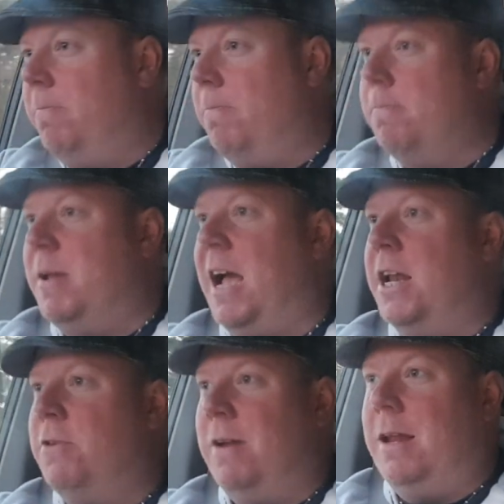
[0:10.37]

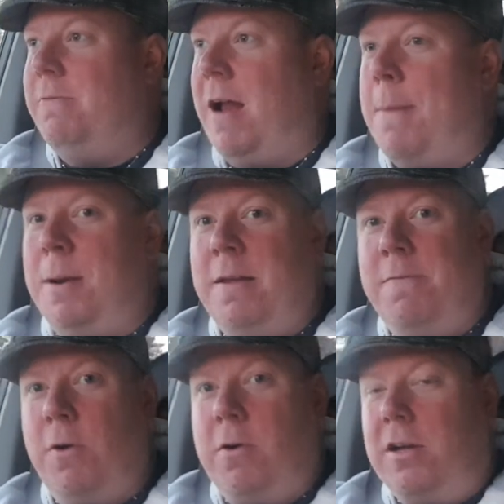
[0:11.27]
meandery, rambly
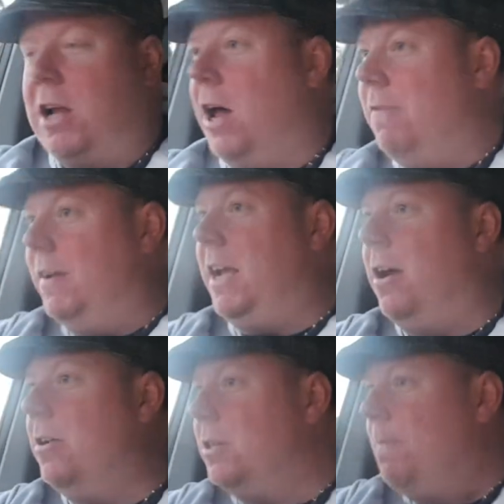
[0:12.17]
vlog kind of
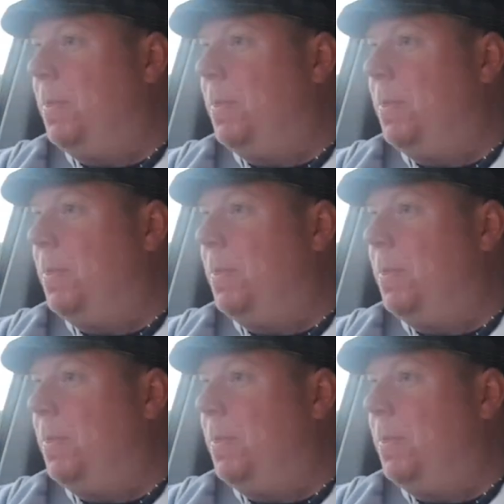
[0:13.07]
videos,